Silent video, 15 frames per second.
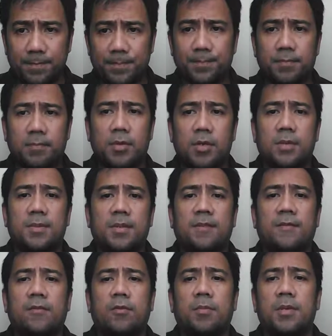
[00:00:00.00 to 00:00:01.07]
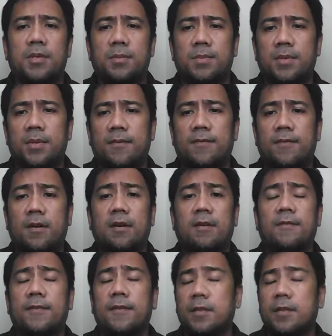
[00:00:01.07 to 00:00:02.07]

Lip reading: Bishop c4, bishop c5.